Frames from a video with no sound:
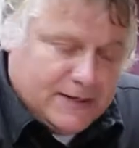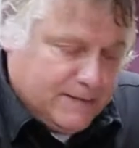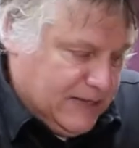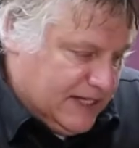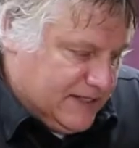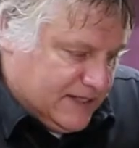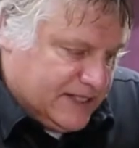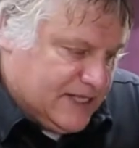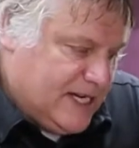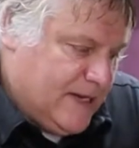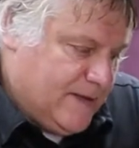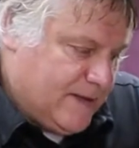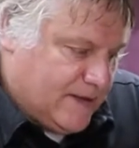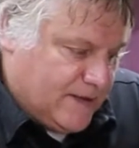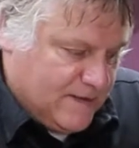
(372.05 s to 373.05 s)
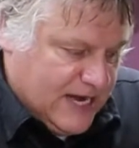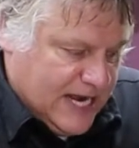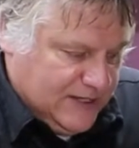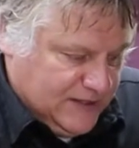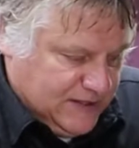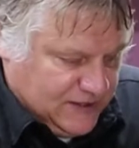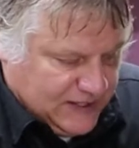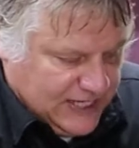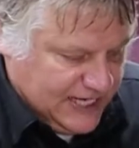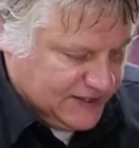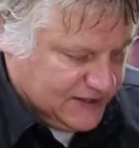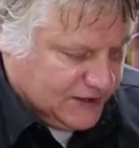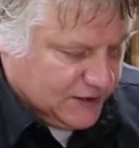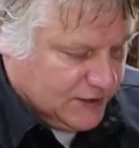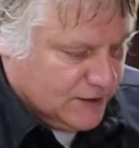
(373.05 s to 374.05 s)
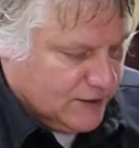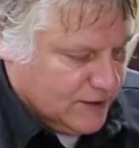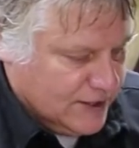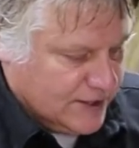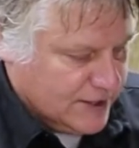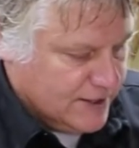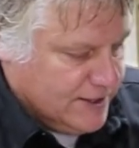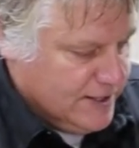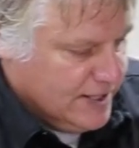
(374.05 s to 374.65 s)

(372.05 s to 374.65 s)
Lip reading: It makes the teeth of the ratchets last a little longer.